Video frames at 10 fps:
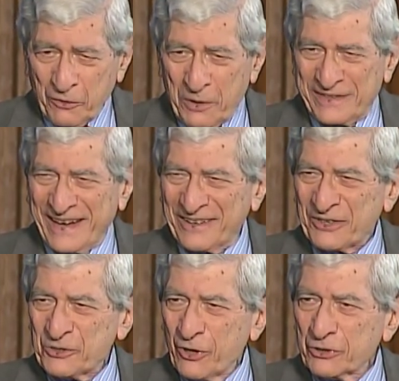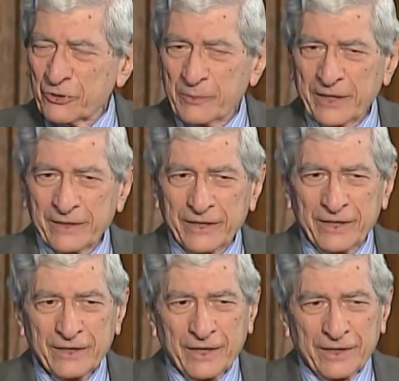went down to talk to him, and
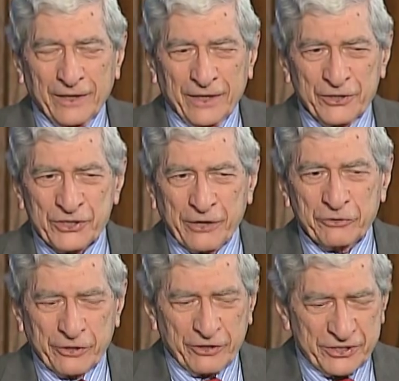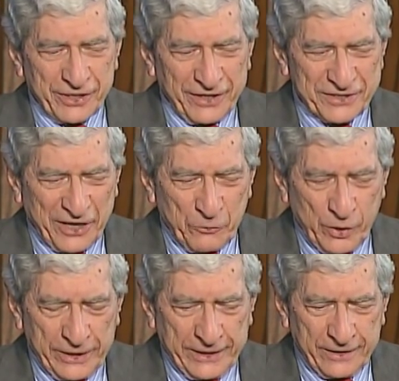the, the secretary said as I
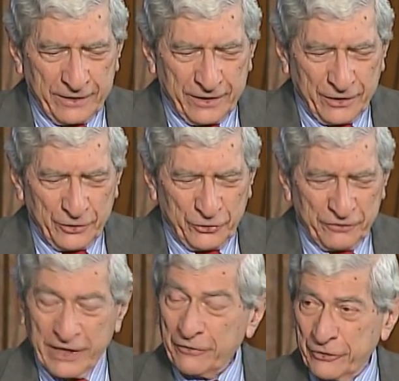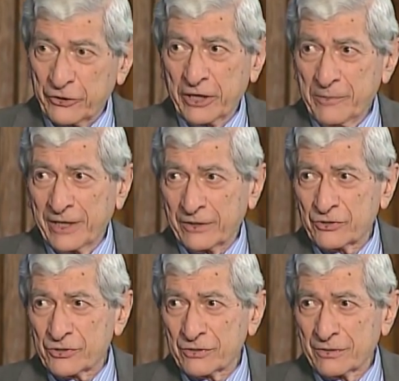went in, You've got 30
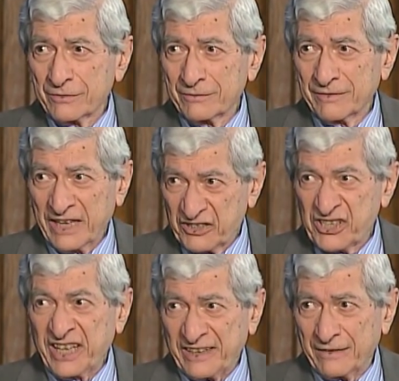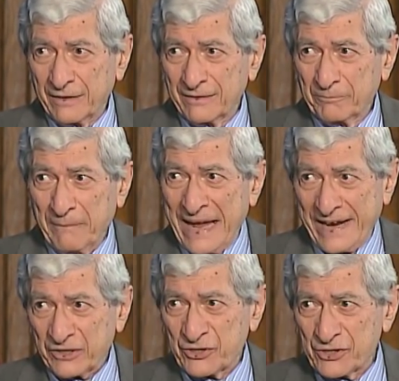minutes. That's it,
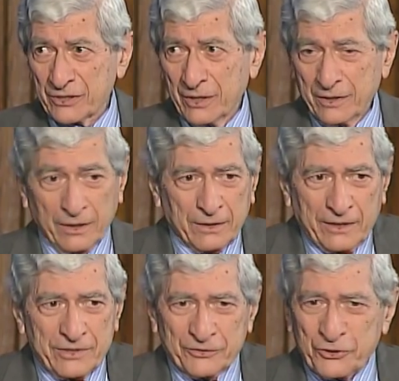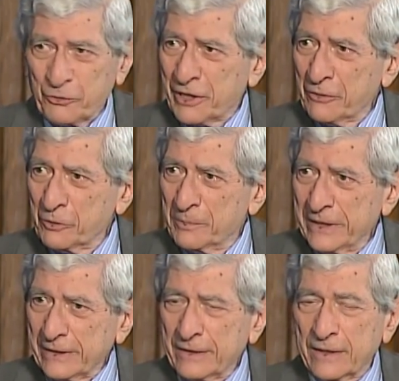max. I said, It's okay with me.